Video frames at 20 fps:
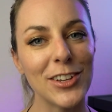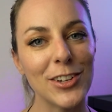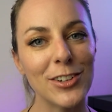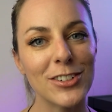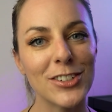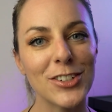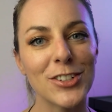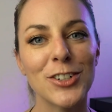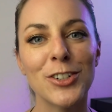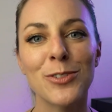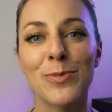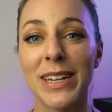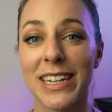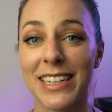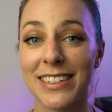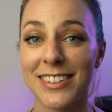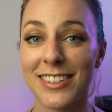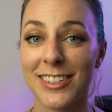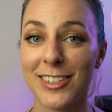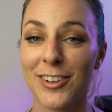YouTube,
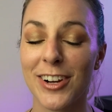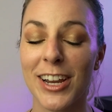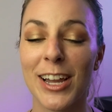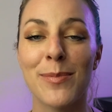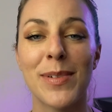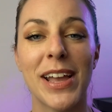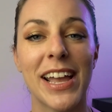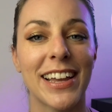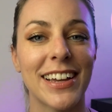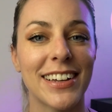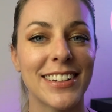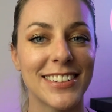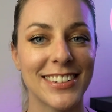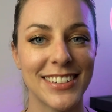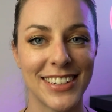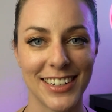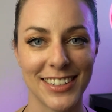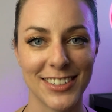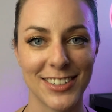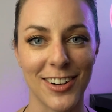Instagram, and
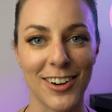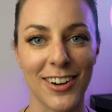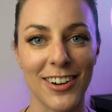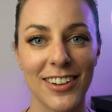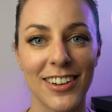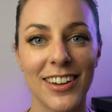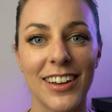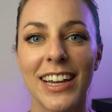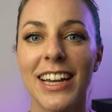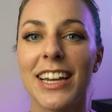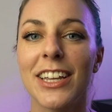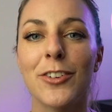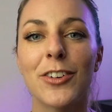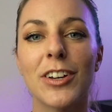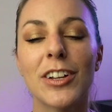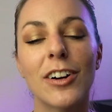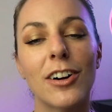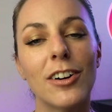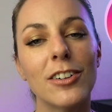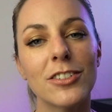TikTok. You
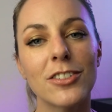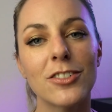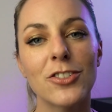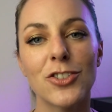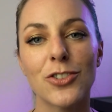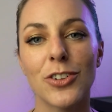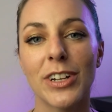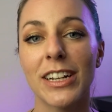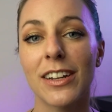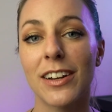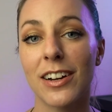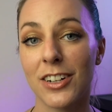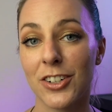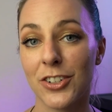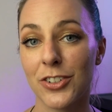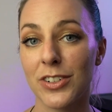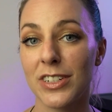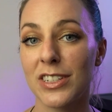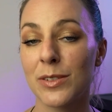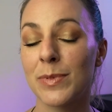can also join
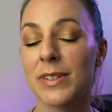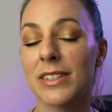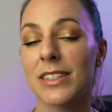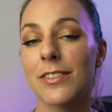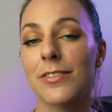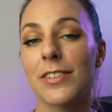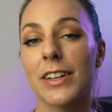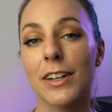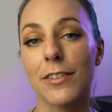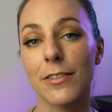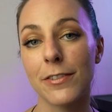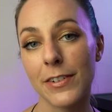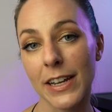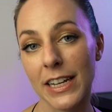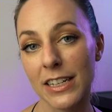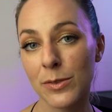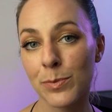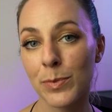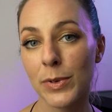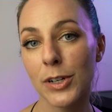country-specific
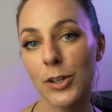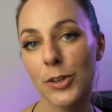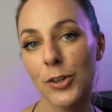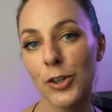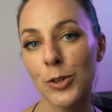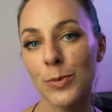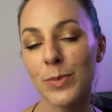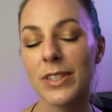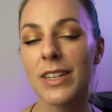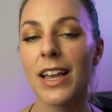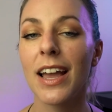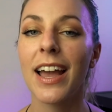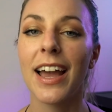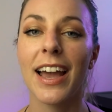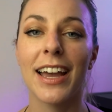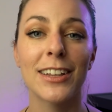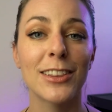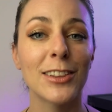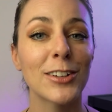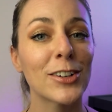Facebook groups
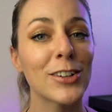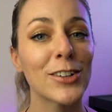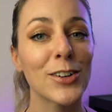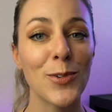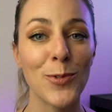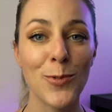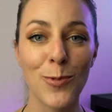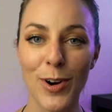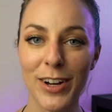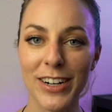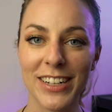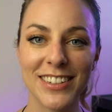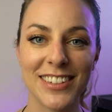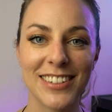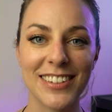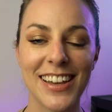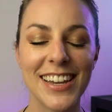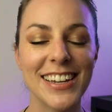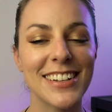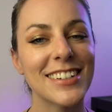and learn what it's
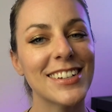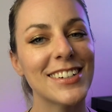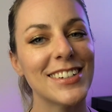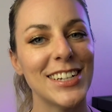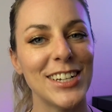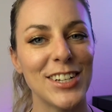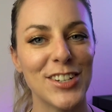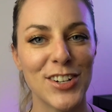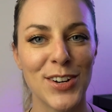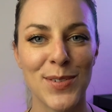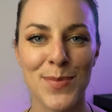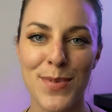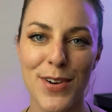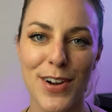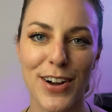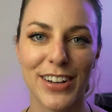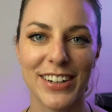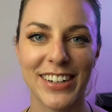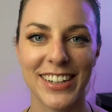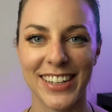like to teach
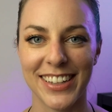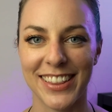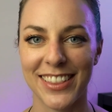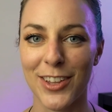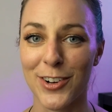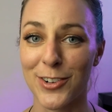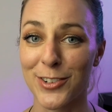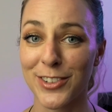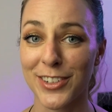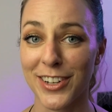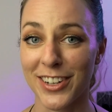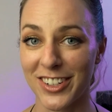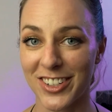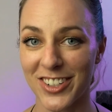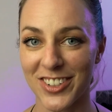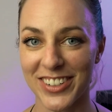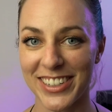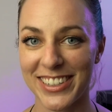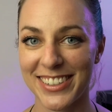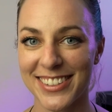abroad in those
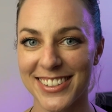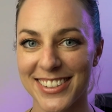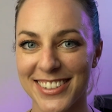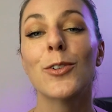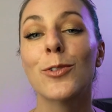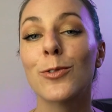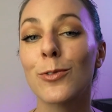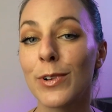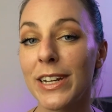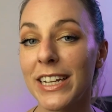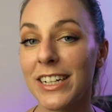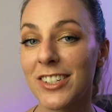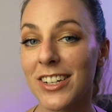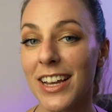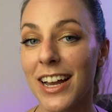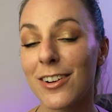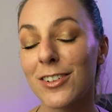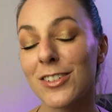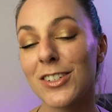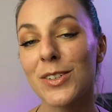countries. Reach
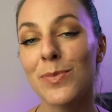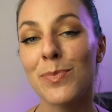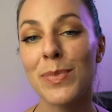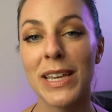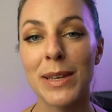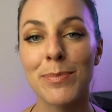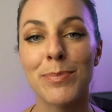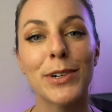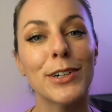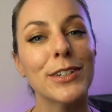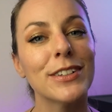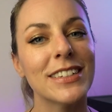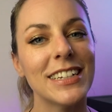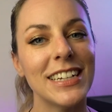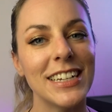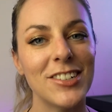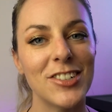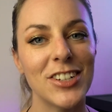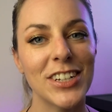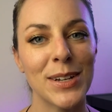out to people
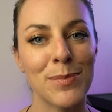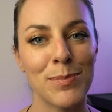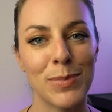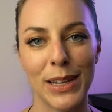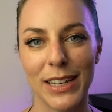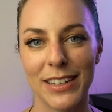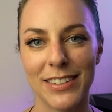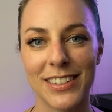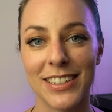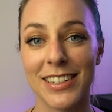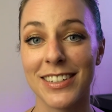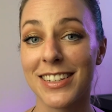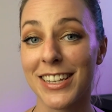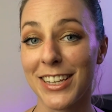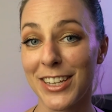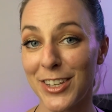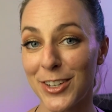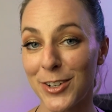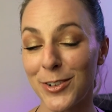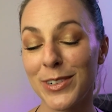teaching in places
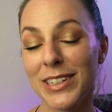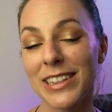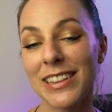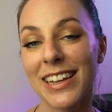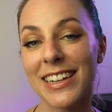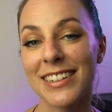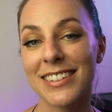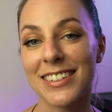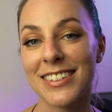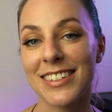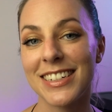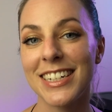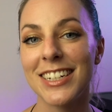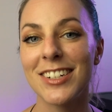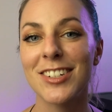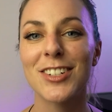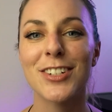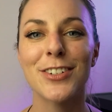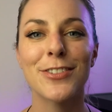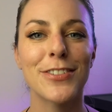you would like to
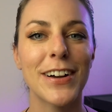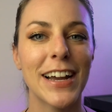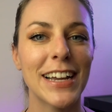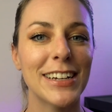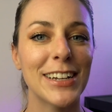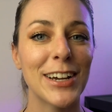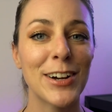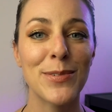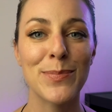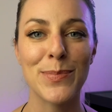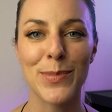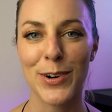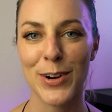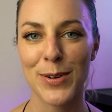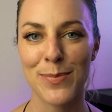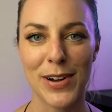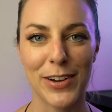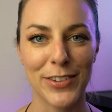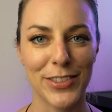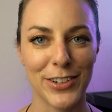teach to find out more
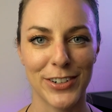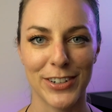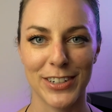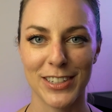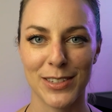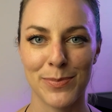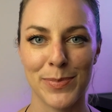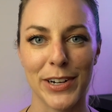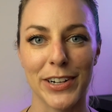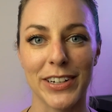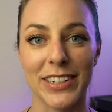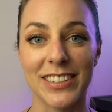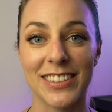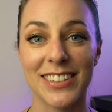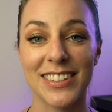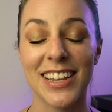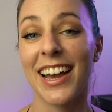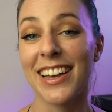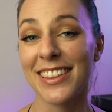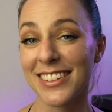about their
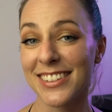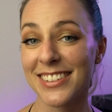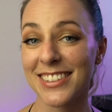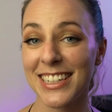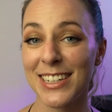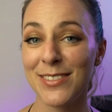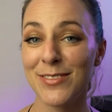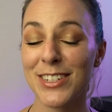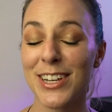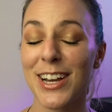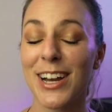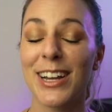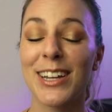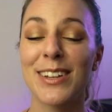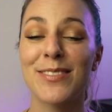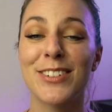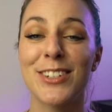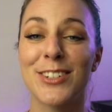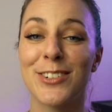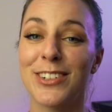experience. At the same
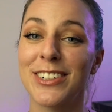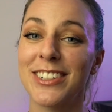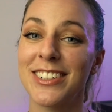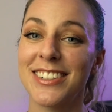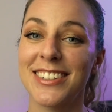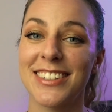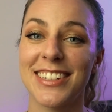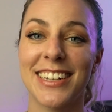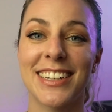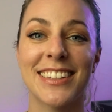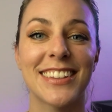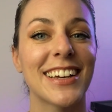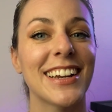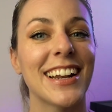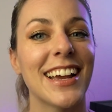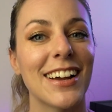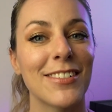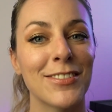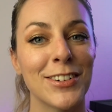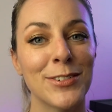time, do understand that
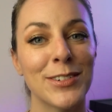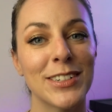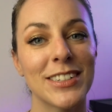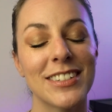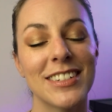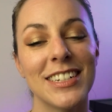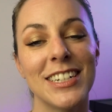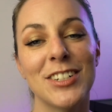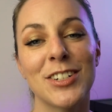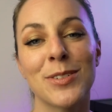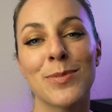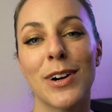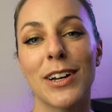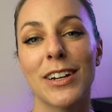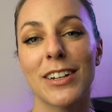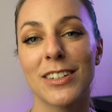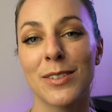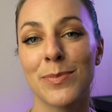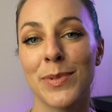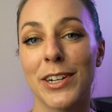everyone's teach abroad
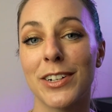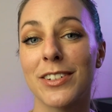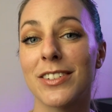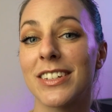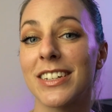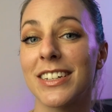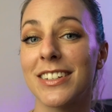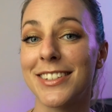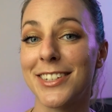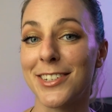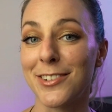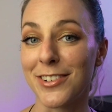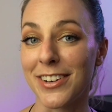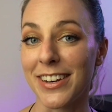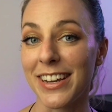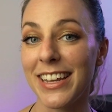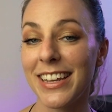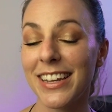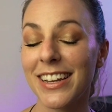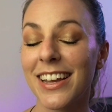experience is
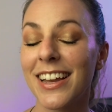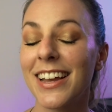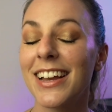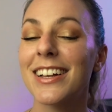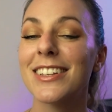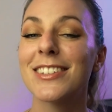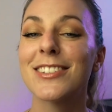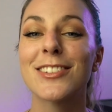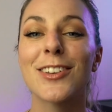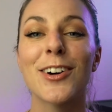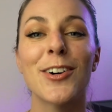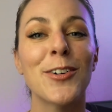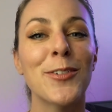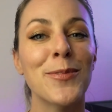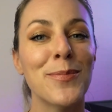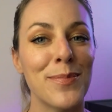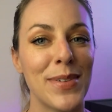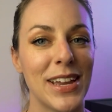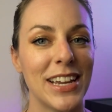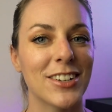unique, so
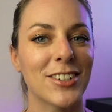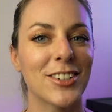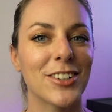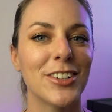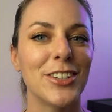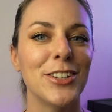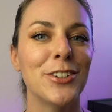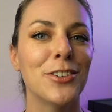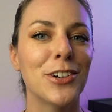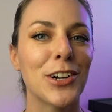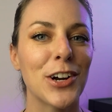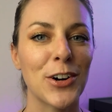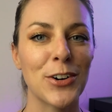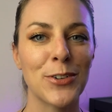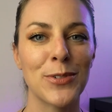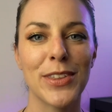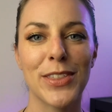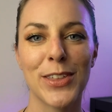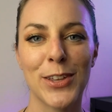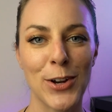make sure you go
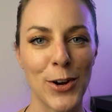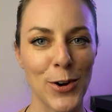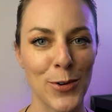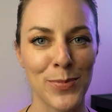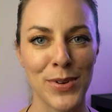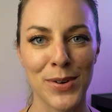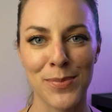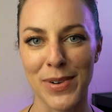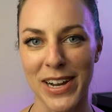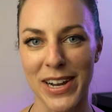with an open